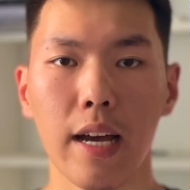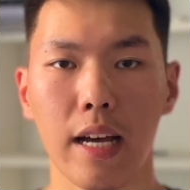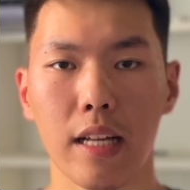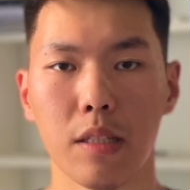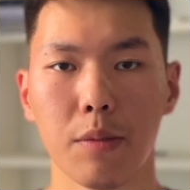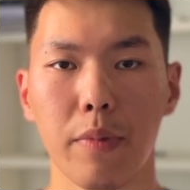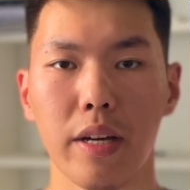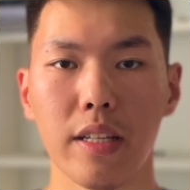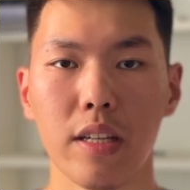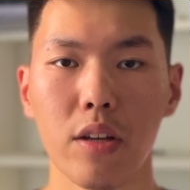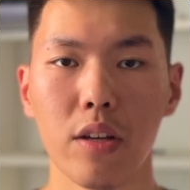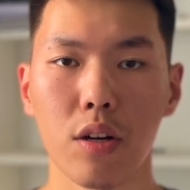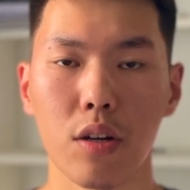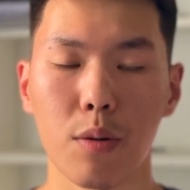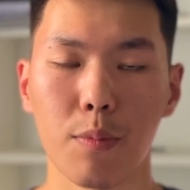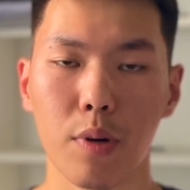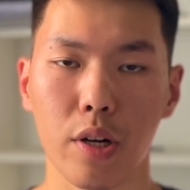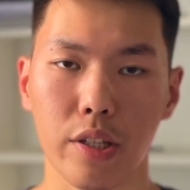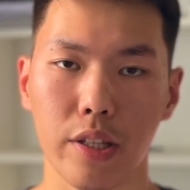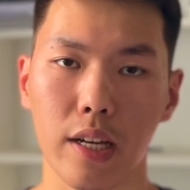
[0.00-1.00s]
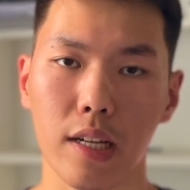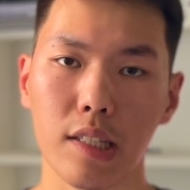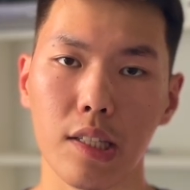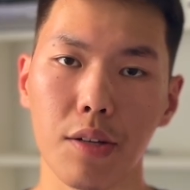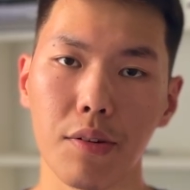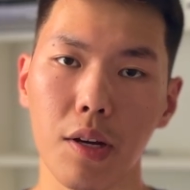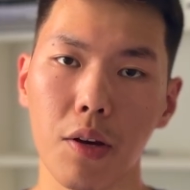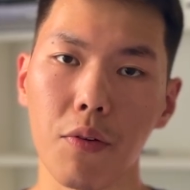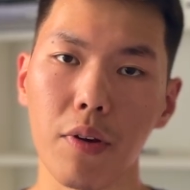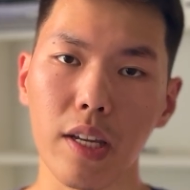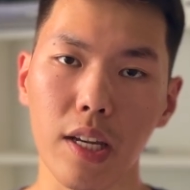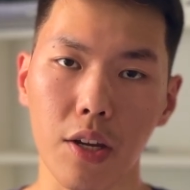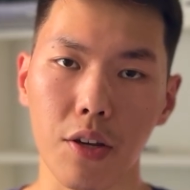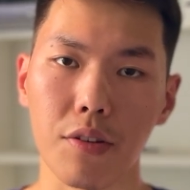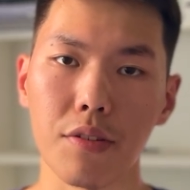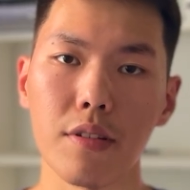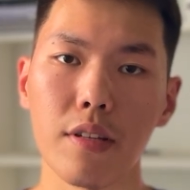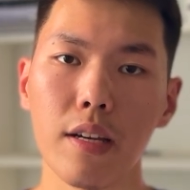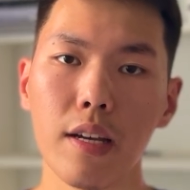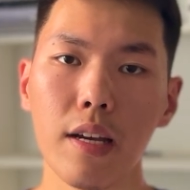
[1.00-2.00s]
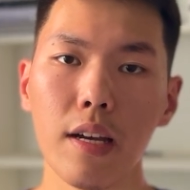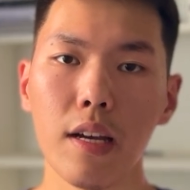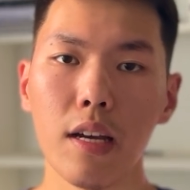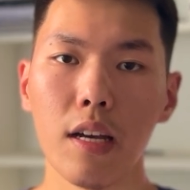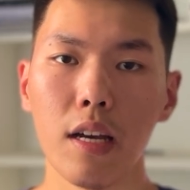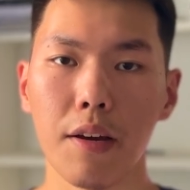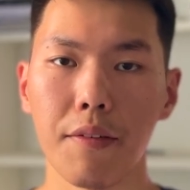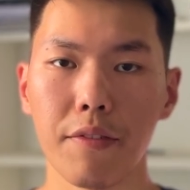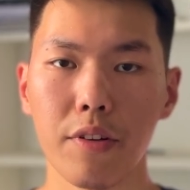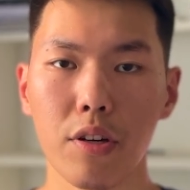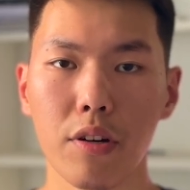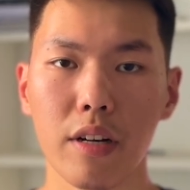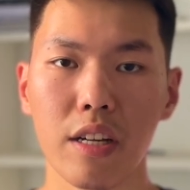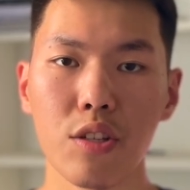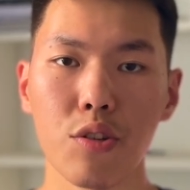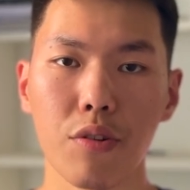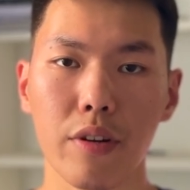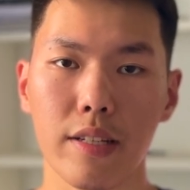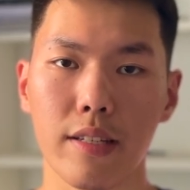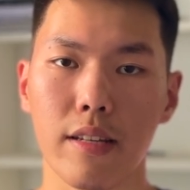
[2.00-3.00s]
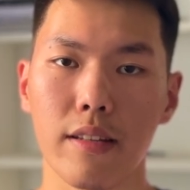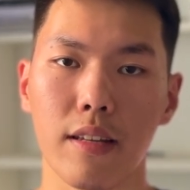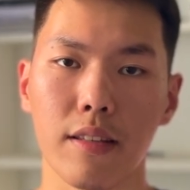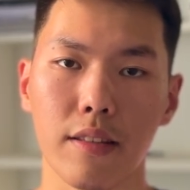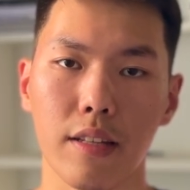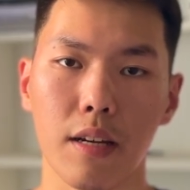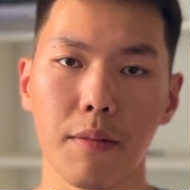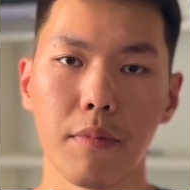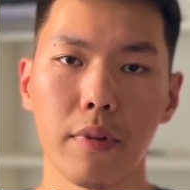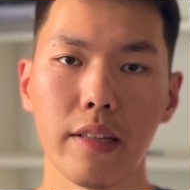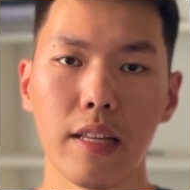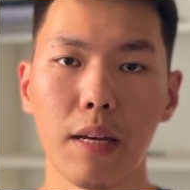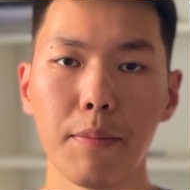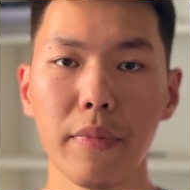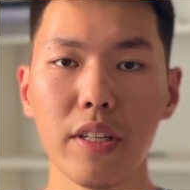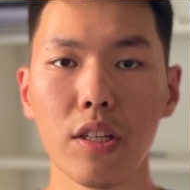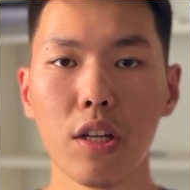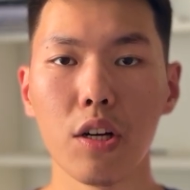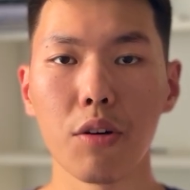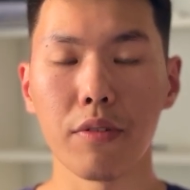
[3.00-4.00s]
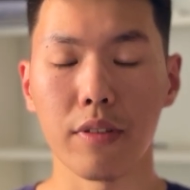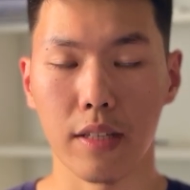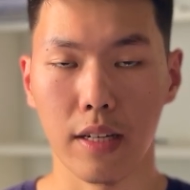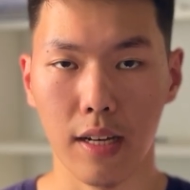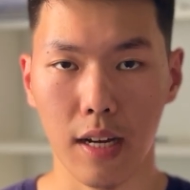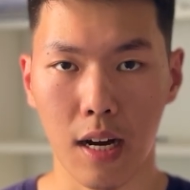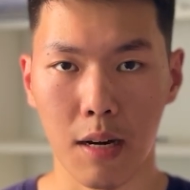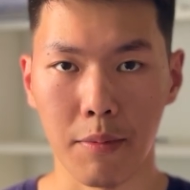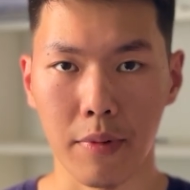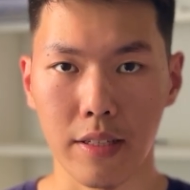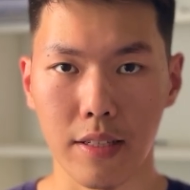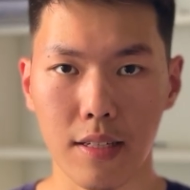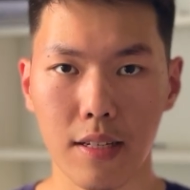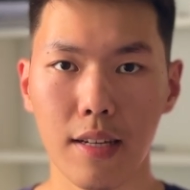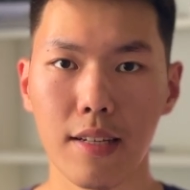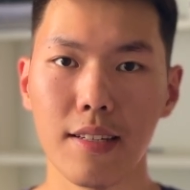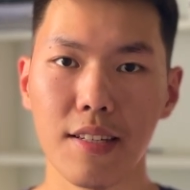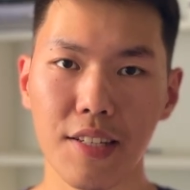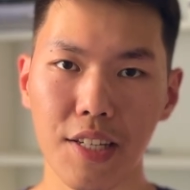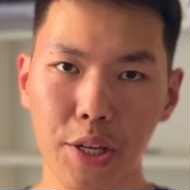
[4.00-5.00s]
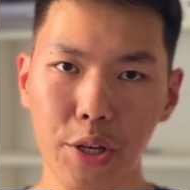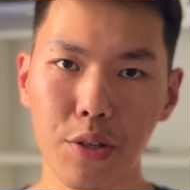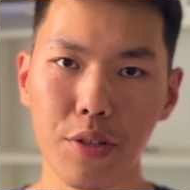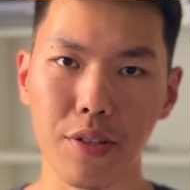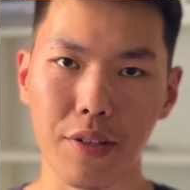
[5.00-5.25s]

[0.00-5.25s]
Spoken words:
and many other productivity videos. If you are interested in them, let me know in the comments. See you